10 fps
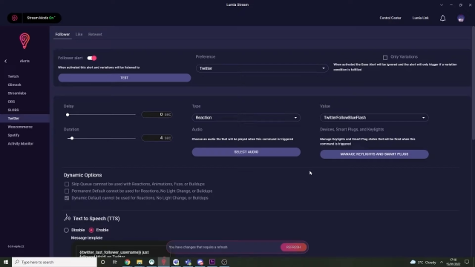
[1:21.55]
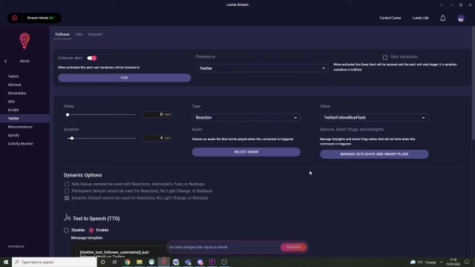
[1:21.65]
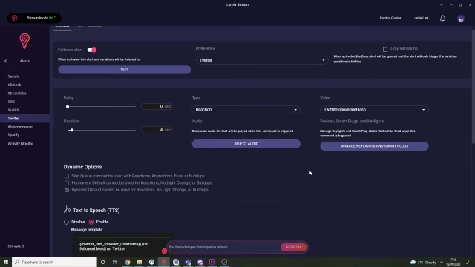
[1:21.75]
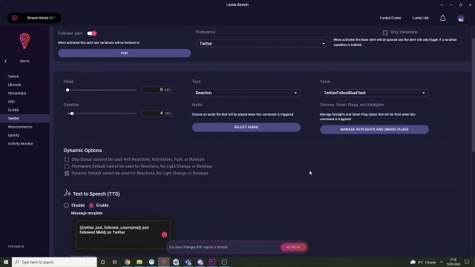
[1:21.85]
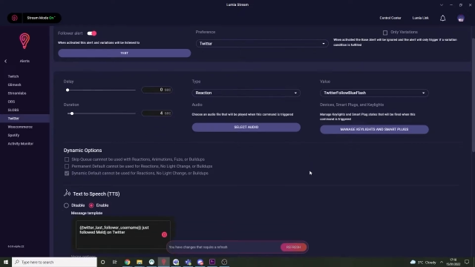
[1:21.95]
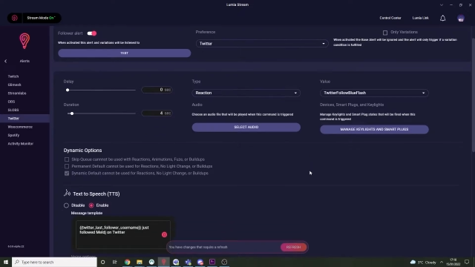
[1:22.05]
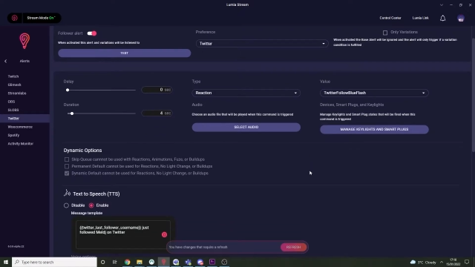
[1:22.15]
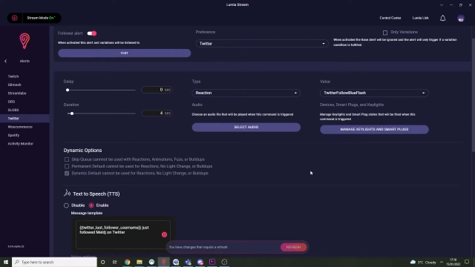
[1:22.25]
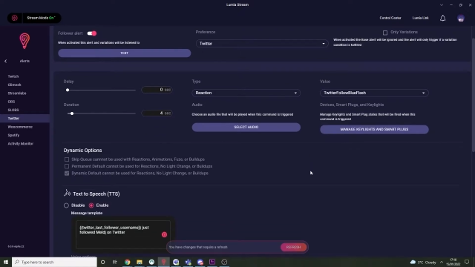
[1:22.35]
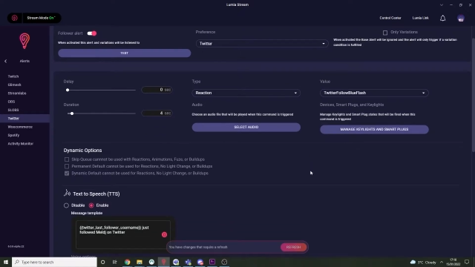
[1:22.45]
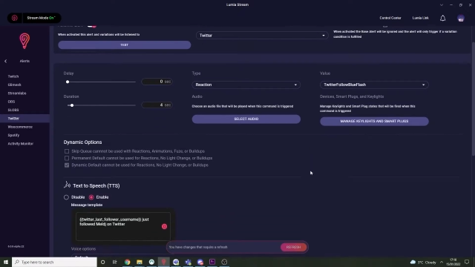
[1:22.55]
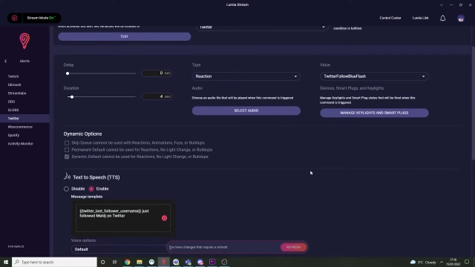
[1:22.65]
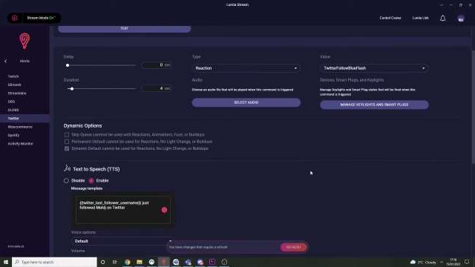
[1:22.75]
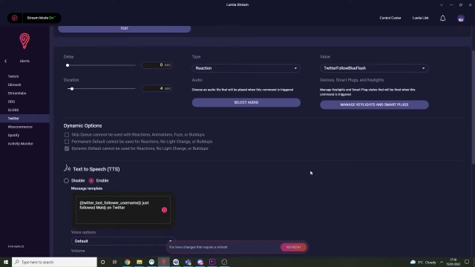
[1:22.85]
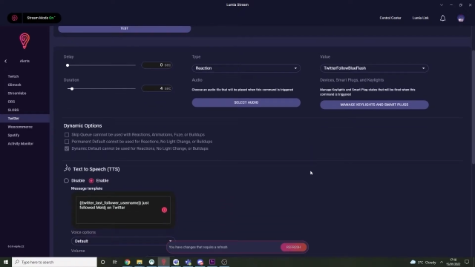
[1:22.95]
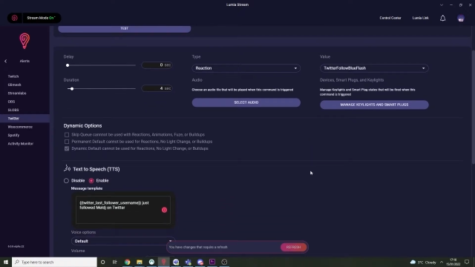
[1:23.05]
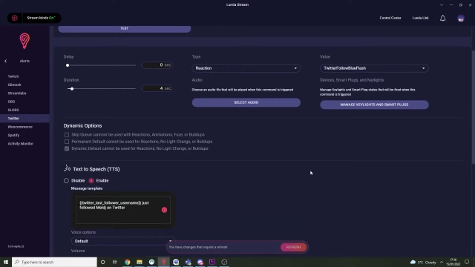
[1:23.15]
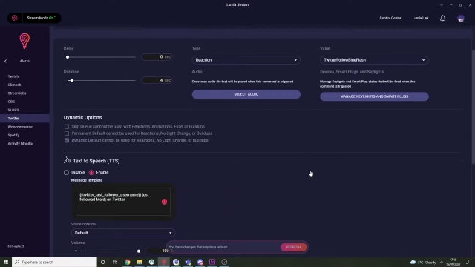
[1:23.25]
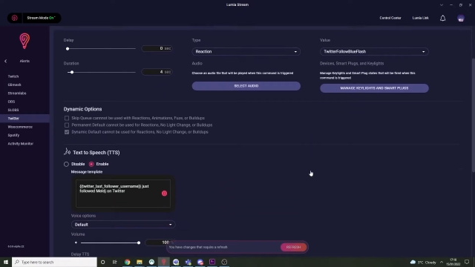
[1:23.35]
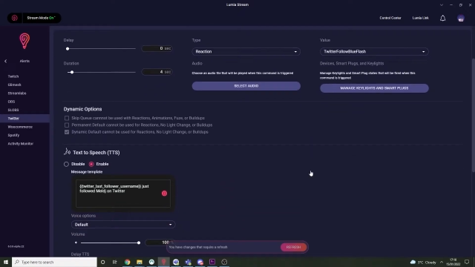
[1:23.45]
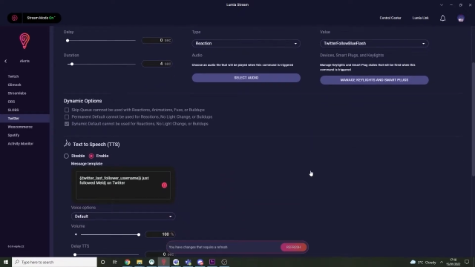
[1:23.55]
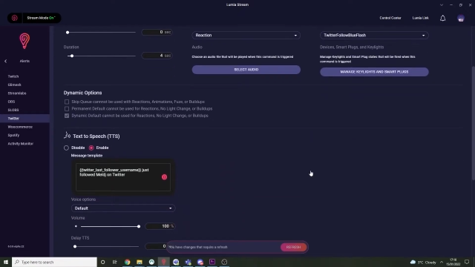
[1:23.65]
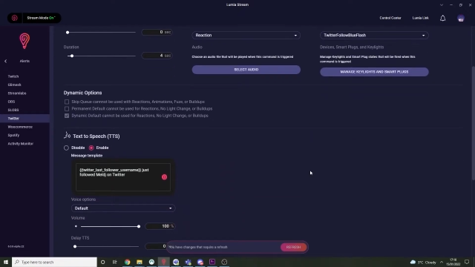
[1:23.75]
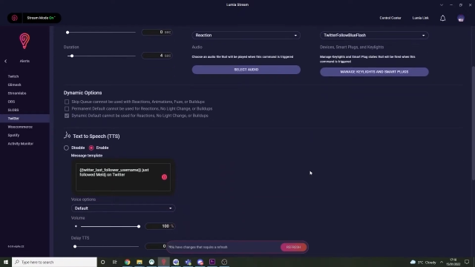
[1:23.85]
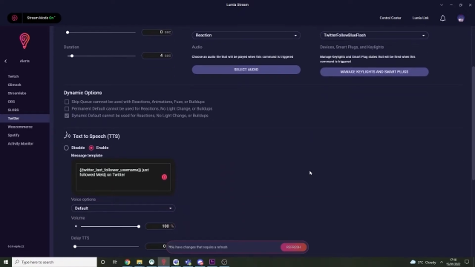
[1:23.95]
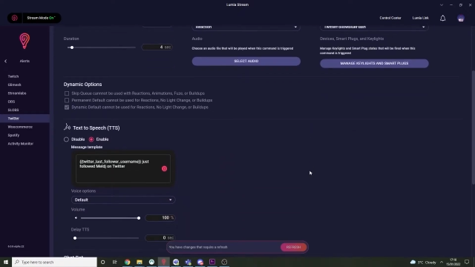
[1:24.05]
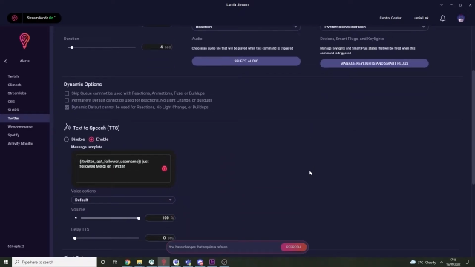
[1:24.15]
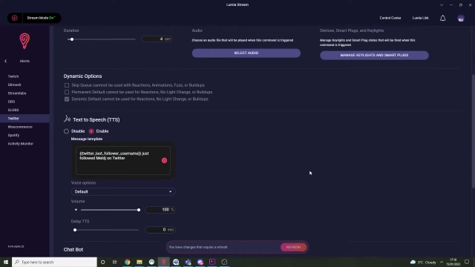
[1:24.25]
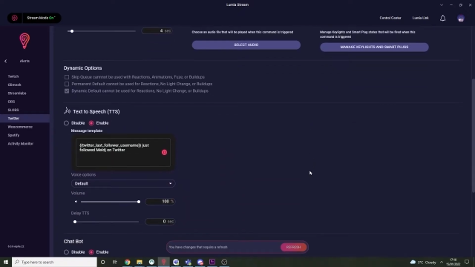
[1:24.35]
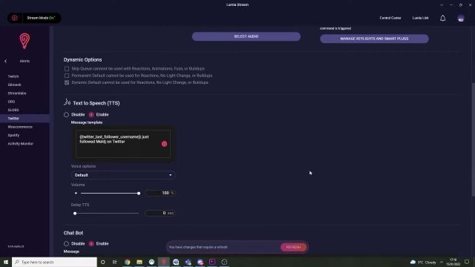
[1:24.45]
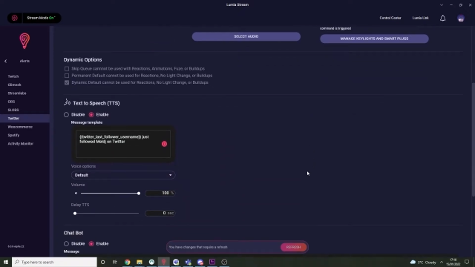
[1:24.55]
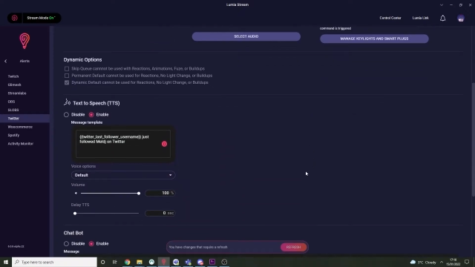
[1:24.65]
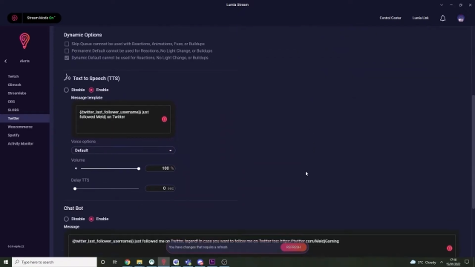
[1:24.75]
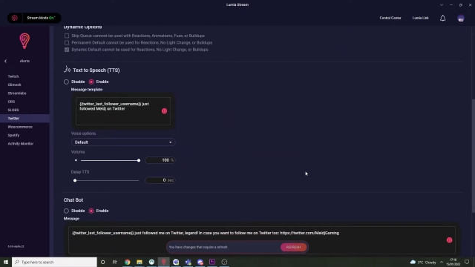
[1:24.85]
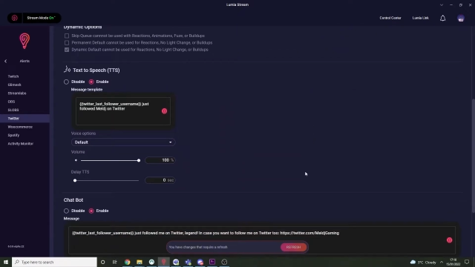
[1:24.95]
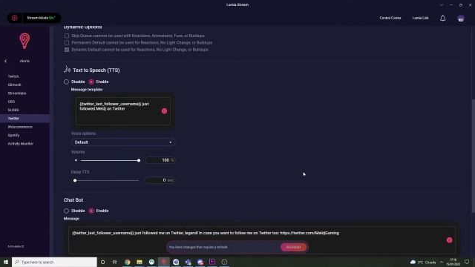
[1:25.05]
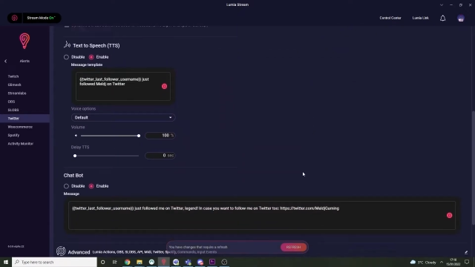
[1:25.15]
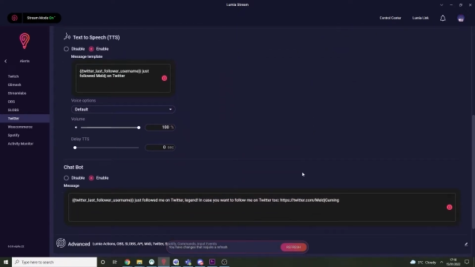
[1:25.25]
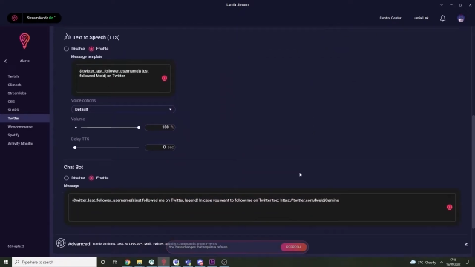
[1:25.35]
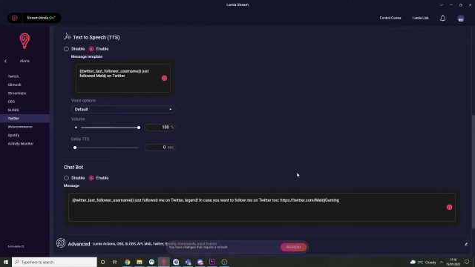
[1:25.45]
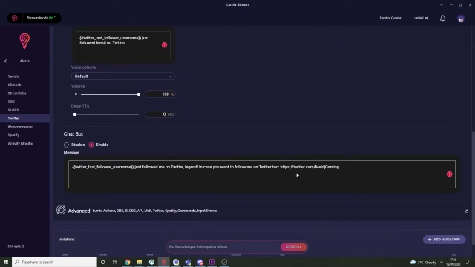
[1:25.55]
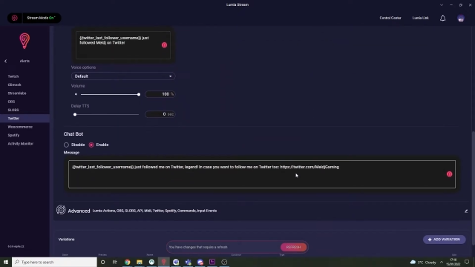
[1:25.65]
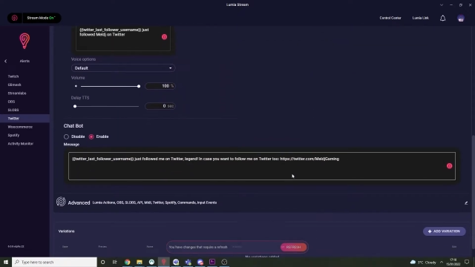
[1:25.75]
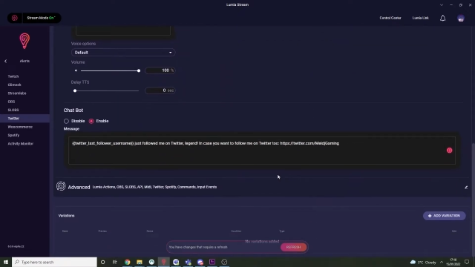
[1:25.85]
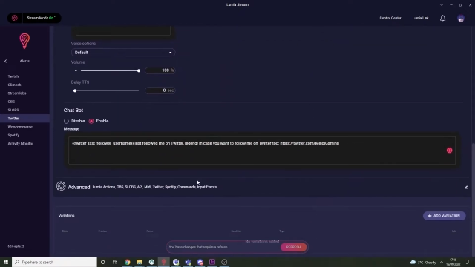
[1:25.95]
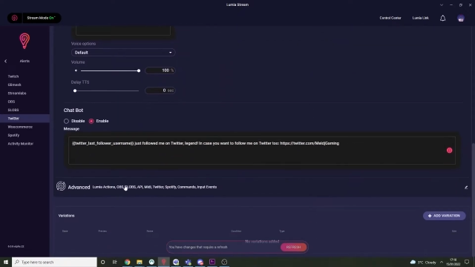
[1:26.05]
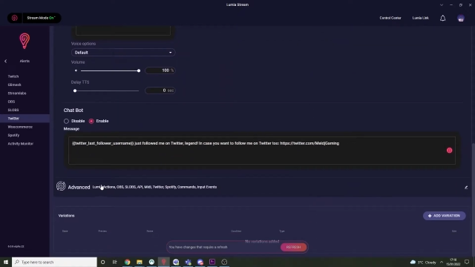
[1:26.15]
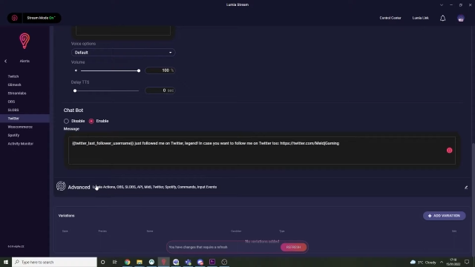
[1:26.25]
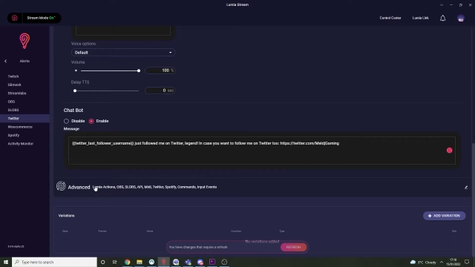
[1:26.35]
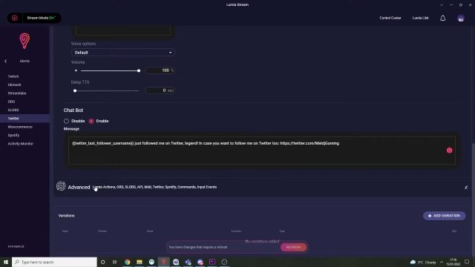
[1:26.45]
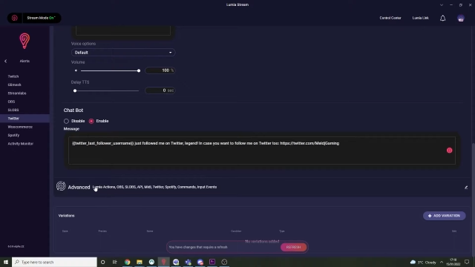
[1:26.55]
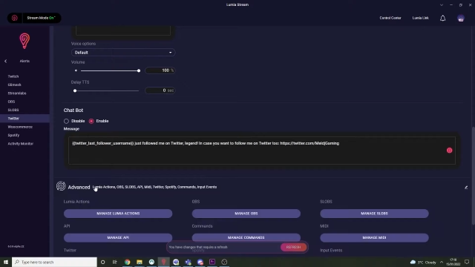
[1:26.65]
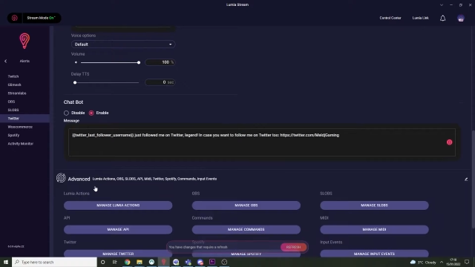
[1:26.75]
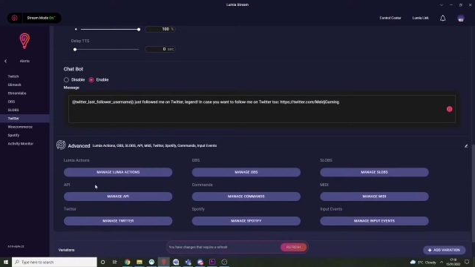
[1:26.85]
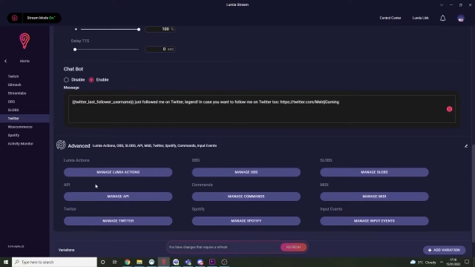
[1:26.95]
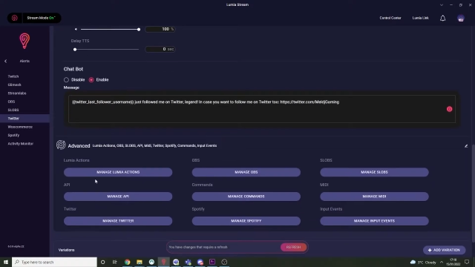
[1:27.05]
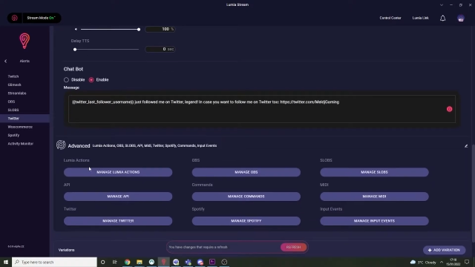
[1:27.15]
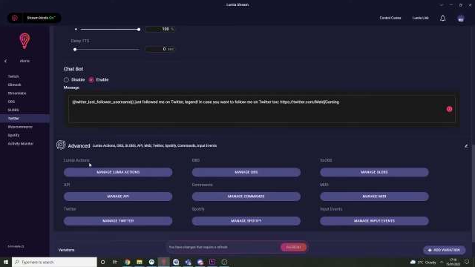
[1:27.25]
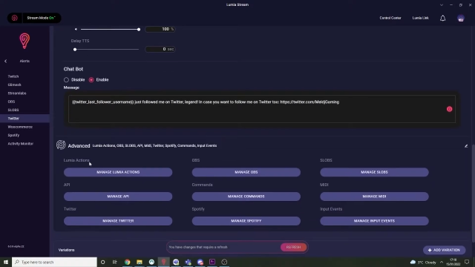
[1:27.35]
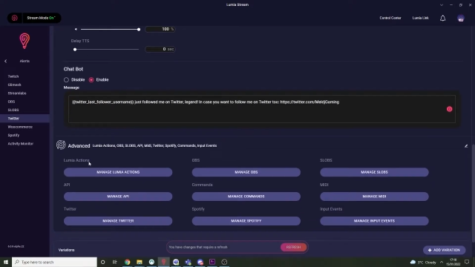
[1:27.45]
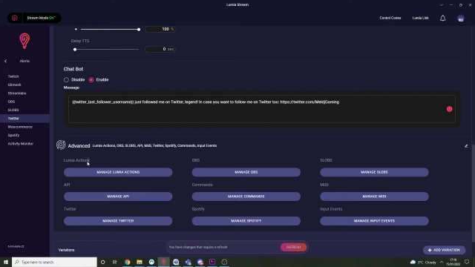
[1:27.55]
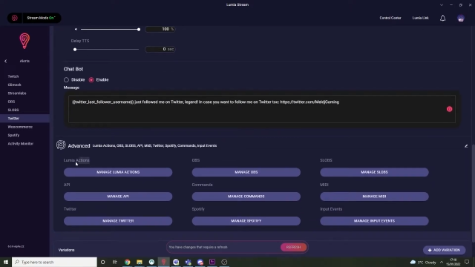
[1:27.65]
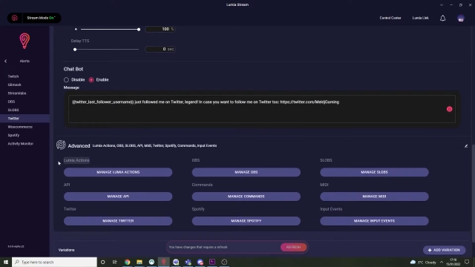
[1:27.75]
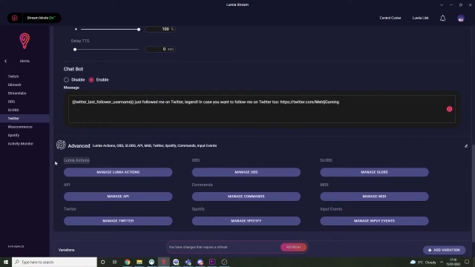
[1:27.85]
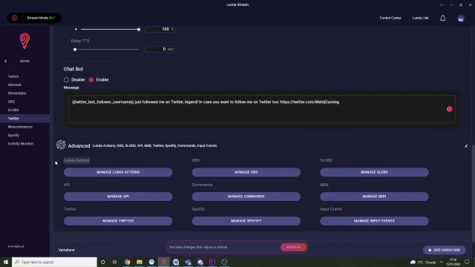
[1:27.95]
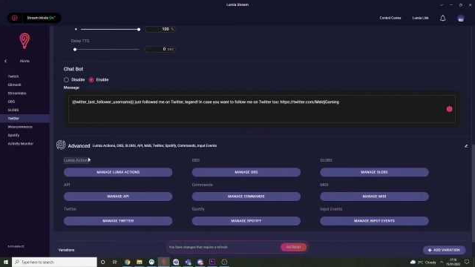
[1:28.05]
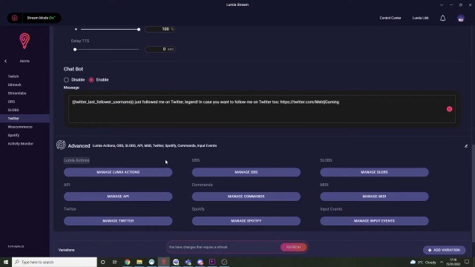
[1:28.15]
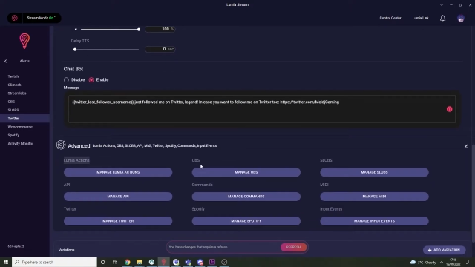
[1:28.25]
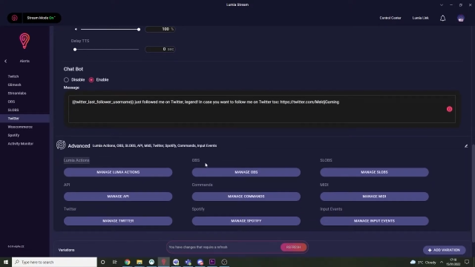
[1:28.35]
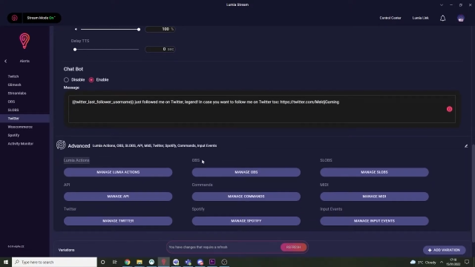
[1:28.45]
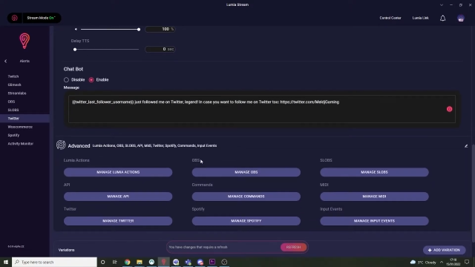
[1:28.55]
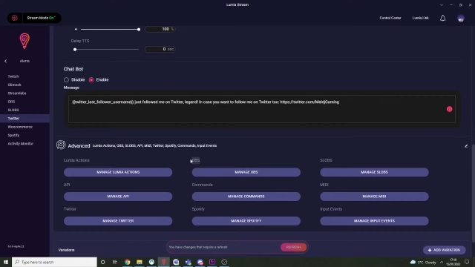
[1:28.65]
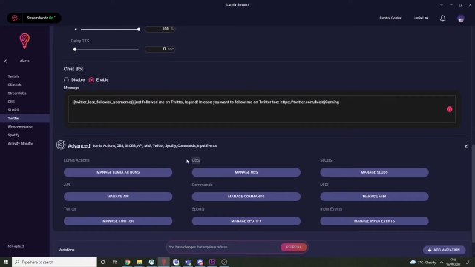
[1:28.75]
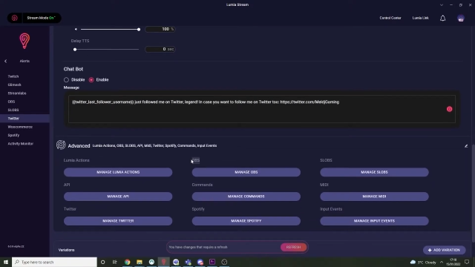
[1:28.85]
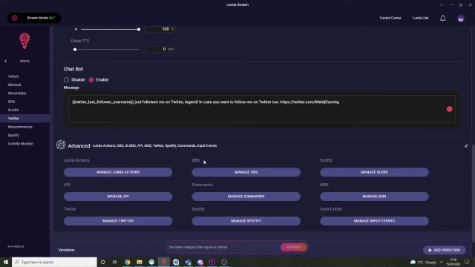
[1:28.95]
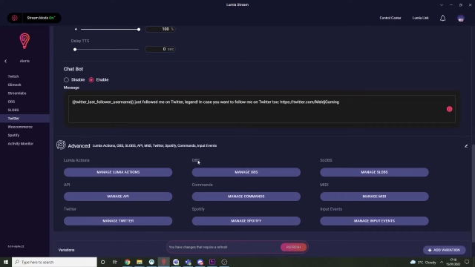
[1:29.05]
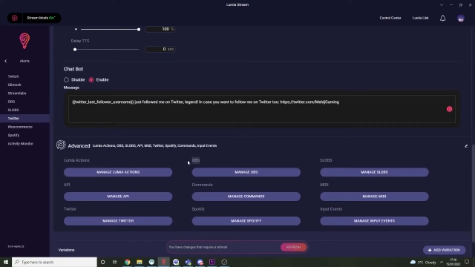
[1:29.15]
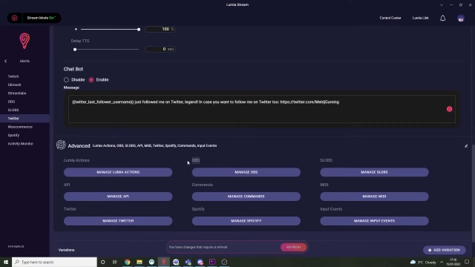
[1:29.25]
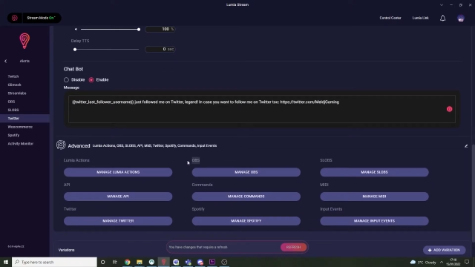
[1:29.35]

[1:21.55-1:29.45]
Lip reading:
(no speaker visible)